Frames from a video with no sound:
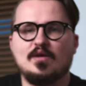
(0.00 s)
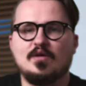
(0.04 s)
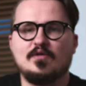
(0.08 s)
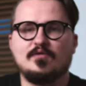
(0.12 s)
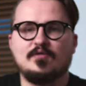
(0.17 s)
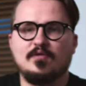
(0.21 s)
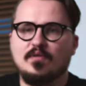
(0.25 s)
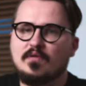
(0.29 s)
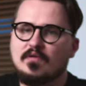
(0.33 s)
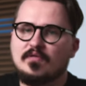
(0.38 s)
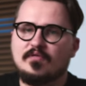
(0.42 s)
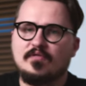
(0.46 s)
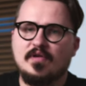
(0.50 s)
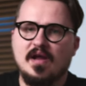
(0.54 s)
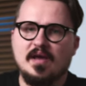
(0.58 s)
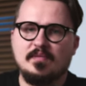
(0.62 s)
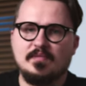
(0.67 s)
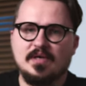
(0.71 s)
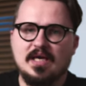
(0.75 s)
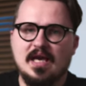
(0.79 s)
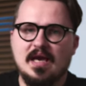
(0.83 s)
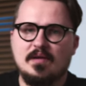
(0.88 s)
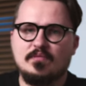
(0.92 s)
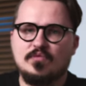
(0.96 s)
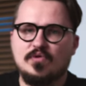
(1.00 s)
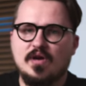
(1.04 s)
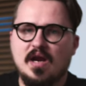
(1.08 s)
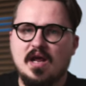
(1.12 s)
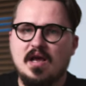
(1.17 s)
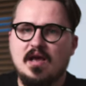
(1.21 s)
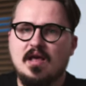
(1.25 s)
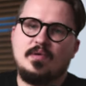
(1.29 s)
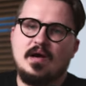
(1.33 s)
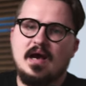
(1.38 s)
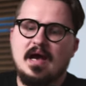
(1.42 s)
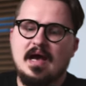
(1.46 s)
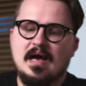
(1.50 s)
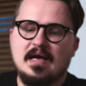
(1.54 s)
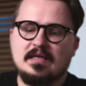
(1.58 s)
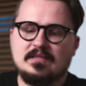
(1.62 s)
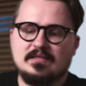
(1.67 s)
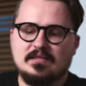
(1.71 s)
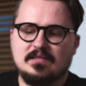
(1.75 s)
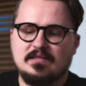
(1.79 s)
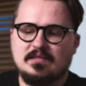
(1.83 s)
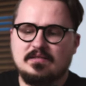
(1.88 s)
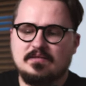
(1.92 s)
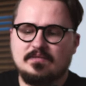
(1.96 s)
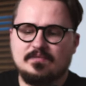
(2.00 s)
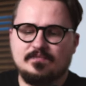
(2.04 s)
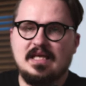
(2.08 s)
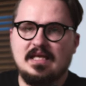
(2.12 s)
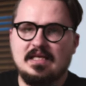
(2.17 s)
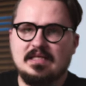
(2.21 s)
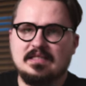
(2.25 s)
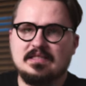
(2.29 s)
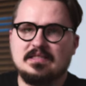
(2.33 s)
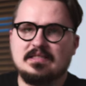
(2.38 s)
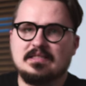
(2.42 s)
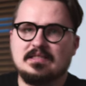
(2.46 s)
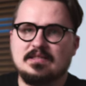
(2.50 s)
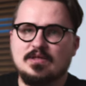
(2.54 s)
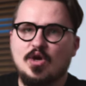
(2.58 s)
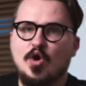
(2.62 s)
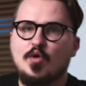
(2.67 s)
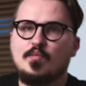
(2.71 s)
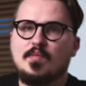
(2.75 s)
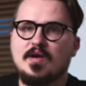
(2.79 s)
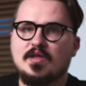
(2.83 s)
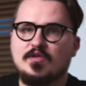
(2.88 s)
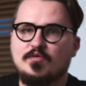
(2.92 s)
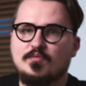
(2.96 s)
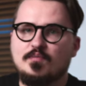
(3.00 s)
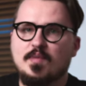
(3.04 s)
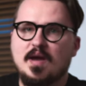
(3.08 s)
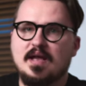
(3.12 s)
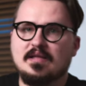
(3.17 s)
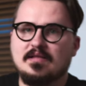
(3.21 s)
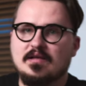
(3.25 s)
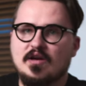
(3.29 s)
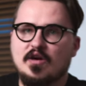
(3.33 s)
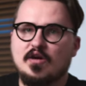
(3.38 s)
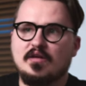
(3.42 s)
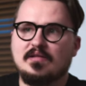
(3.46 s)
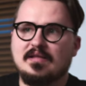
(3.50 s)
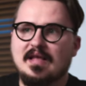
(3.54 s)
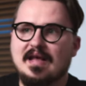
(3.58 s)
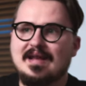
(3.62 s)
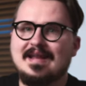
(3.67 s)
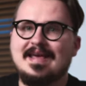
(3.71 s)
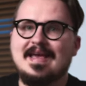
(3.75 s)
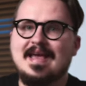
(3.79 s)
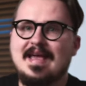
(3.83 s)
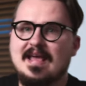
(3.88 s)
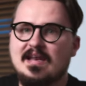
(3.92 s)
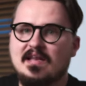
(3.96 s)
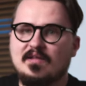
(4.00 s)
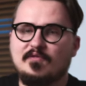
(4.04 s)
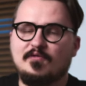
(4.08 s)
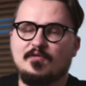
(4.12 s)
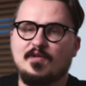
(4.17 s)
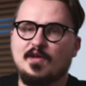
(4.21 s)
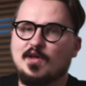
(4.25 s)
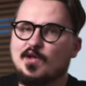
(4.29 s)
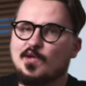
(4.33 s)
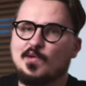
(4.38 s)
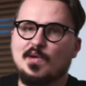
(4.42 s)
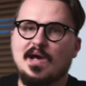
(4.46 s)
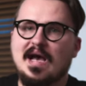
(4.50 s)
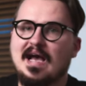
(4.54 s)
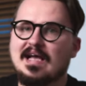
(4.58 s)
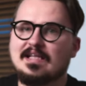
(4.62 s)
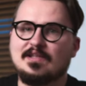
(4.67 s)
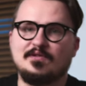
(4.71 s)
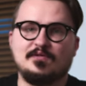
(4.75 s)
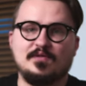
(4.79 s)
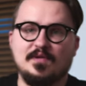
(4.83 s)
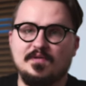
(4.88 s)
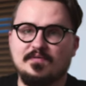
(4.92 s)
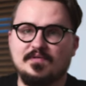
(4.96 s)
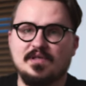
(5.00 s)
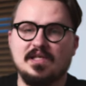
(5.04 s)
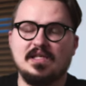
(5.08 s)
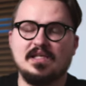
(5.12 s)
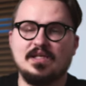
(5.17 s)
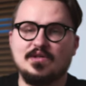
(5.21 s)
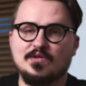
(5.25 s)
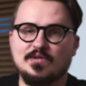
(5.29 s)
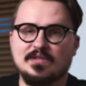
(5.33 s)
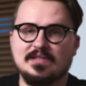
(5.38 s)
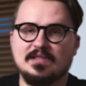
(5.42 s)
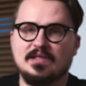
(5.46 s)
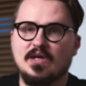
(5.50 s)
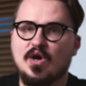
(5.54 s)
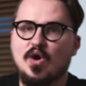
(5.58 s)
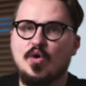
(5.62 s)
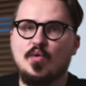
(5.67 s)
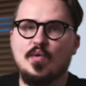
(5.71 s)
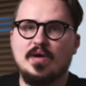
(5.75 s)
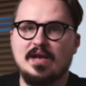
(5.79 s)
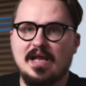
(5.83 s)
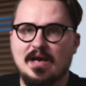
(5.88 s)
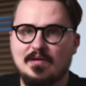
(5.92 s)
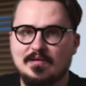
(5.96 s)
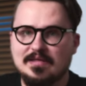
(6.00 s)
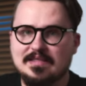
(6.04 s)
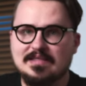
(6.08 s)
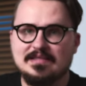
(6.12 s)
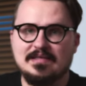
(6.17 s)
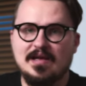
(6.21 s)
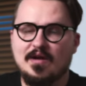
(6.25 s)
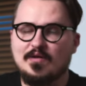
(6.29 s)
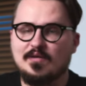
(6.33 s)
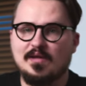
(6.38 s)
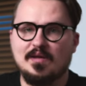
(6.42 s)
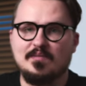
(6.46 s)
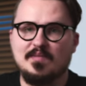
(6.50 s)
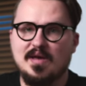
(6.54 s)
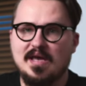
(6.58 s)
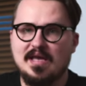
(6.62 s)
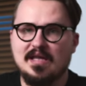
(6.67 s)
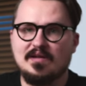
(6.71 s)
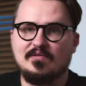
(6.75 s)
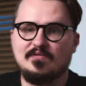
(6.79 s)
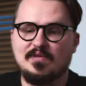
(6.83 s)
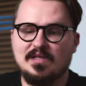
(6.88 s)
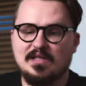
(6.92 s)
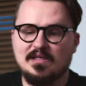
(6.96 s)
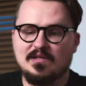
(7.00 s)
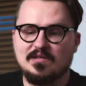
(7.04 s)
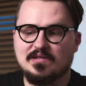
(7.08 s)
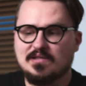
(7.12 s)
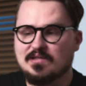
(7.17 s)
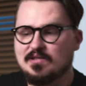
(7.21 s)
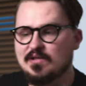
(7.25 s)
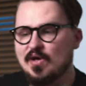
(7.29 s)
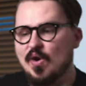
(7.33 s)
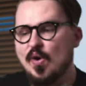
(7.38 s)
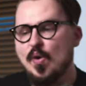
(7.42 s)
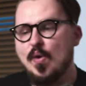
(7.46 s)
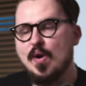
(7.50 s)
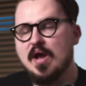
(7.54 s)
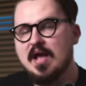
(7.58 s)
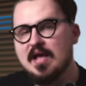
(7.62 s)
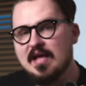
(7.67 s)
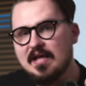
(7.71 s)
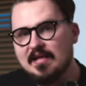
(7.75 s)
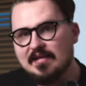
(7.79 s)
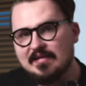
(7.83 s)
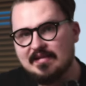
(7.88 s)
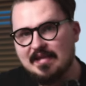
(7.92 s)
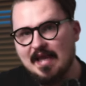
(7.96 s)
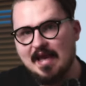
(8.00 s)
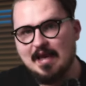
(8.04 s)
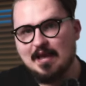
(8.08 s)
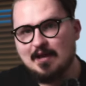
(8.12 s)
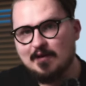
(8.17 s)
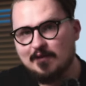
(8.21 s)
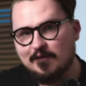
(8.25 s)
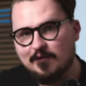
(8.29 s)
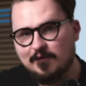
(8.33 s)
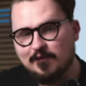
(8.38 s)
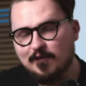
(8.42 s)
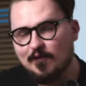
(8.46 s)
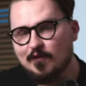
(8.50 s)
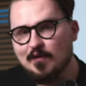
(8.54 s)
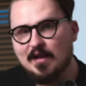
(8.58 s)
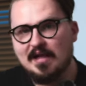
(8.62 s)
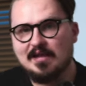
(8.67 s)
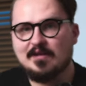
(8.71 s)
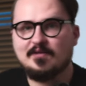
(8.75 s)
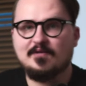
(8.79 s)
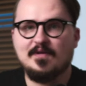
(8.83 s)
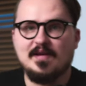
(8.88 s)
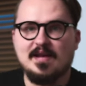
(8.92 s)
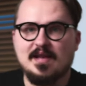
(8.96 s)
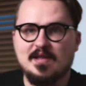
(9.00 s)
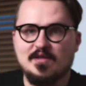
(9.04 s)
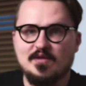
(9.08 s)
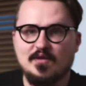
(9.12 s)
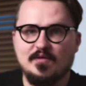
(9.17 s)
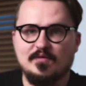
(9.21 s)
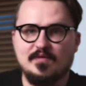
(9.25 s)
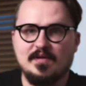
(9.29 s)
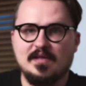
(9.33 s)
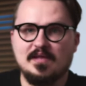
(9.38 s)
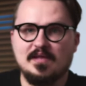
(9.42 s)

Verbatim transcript: your full frame camera, but it's so much better than anything you had 15 years ago when I was starting making videos. So take a full advantage of